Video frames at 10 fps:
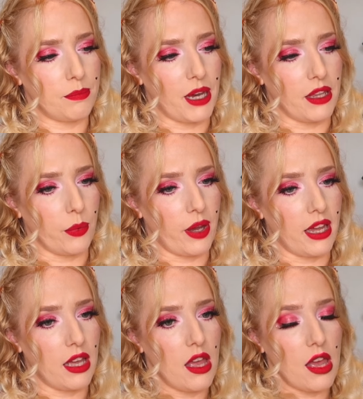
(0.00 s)
by the
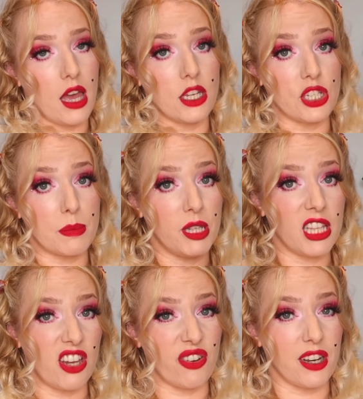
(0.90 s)
way, and just
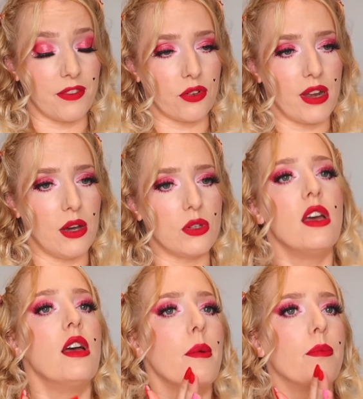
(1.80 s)
pulling her out of a crowd
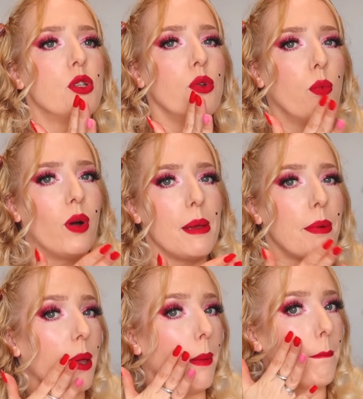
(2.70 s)
to
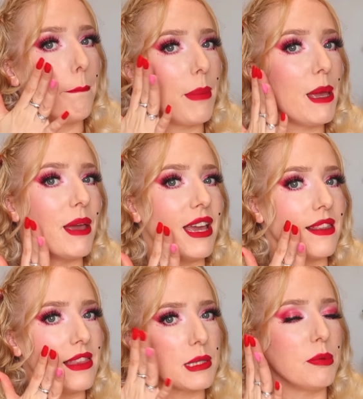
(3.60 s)
wipe a
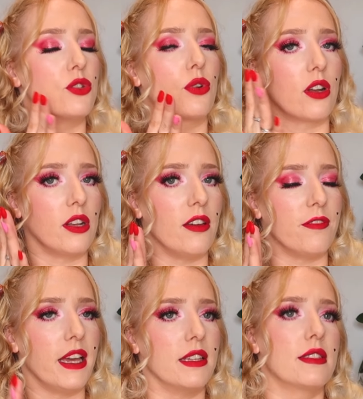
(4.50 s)
pee-pee that's been drawn on her
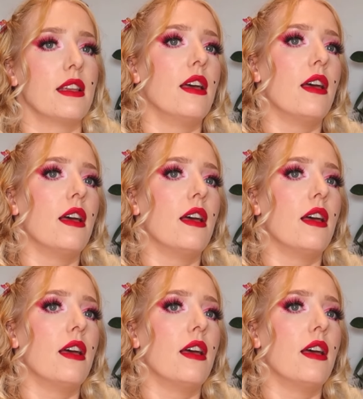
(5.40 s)
face.